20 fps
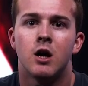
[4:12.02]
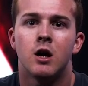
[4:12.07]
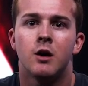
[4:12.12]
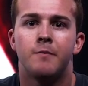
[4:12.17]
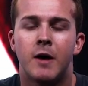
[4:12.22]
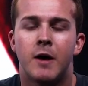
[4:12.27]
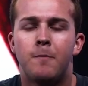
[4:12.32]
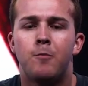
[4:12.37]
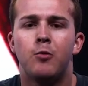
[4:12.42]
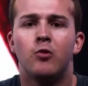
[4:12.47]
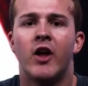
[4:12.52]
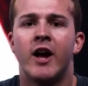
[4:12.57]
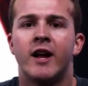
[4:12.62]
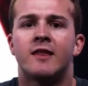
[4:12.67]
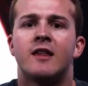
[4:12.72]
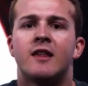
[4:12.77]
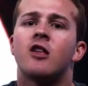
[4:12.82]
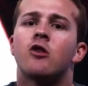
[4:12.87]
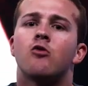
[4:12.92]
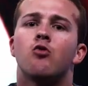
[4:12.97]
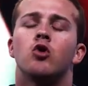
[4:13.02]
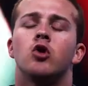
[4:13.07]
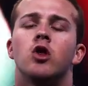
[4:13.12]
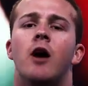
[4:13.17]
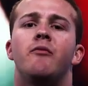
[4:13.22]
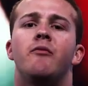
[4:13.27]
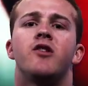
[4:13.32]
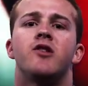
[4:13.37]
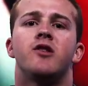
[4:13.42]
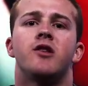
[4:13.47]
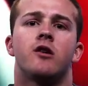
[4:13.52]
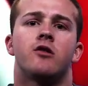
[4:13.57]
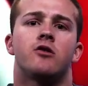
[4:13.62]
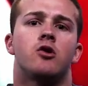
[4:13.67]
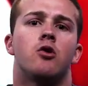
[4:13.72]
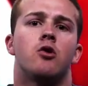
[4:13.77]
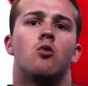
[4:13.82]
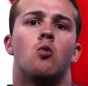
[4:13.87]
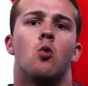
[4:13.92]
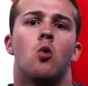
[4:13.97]
People like this would love to see us
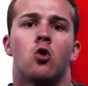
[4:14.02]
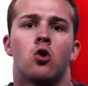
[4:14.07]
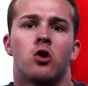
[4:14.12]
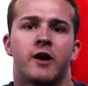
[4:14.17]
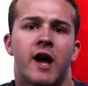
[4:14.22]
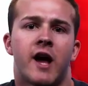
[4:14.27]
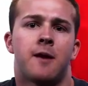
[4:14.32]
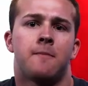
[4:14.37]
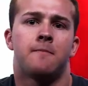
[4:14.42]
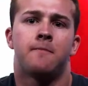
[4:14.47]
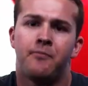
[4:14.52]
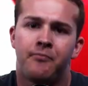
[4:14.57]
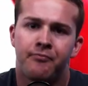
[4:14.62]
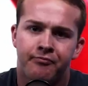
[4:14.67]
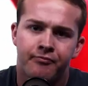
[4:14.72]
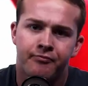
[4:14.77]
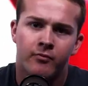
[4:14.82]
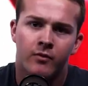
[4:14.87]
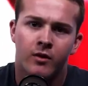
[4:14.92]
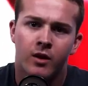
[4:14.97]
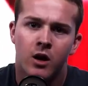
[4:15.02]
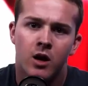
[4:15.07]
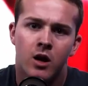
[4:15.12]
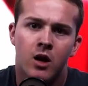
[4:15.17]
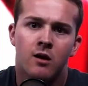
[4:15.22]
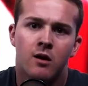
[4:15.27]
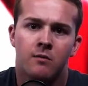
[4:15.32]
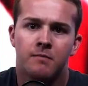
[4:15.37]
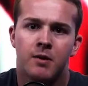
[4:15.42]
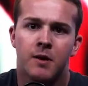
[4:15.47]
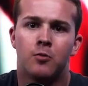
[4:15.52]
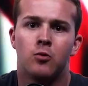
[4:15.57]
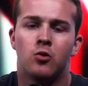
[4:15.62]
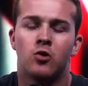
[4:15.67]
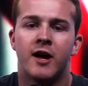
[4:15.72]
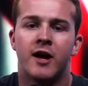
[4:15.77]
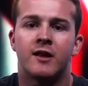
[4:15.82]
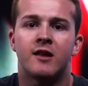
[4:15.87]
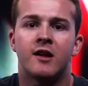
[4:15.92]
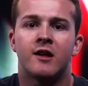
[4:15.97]
go to war again. People
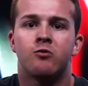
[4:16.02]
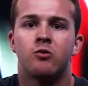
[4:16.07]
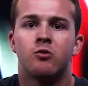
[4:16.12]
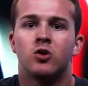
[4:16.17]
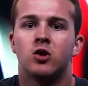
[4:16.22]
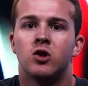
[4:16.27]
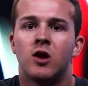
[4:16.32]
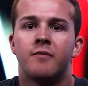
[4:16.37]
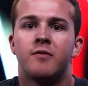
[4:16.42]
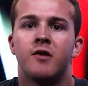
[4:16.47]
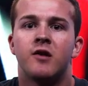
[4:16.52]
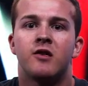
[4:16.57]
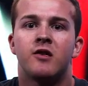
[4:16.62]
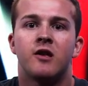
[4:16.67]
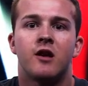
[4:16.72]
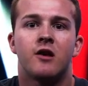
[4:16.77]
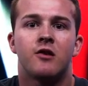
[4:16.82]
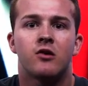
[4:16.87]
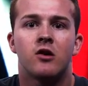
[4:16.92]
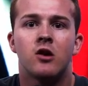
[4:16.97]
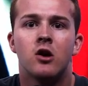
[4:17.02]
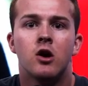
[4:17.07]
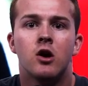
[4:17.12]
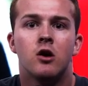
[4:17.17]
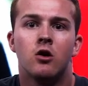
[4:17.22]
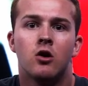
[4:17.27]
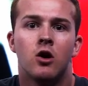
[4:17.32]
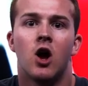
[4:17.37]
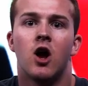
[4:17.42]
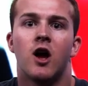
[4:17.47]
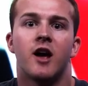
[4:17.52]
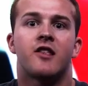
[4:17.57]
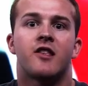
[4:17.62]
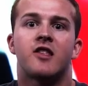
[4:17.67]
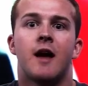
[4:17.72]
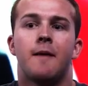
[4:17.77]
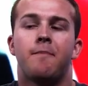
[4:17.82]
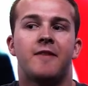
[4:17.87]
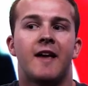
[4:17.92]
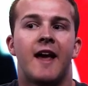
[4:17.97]
like this would love to see us
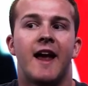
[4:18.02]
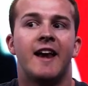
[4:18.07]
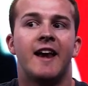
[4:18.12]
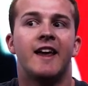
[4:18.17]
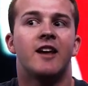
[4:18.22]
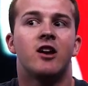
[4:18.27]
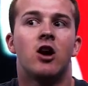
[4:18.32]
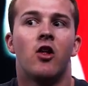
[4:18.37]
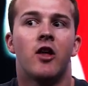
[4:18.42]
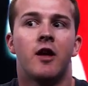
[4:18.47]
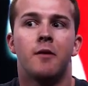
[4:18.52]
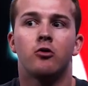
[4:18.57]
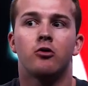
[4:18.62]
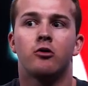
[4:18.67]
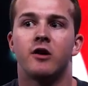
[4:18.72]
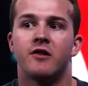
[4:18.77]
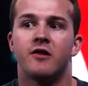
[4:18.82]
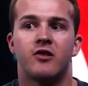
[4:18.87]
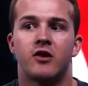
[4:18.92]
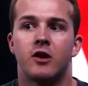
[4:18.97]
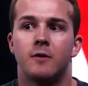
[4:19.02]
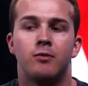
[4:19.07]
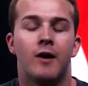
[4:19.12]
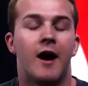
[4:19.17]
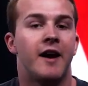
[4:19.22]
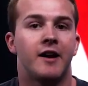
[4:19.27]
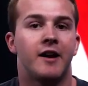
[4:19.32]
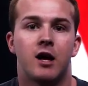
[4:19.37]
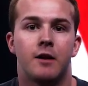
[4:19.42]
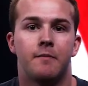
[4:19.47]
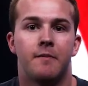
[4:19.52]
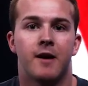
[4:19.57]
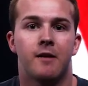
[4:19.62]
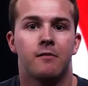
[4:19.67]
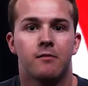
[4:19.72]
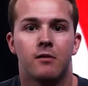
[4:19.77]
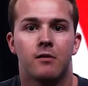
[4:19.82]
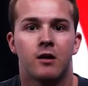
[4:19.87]
accept any and all immigrants that apply to come in.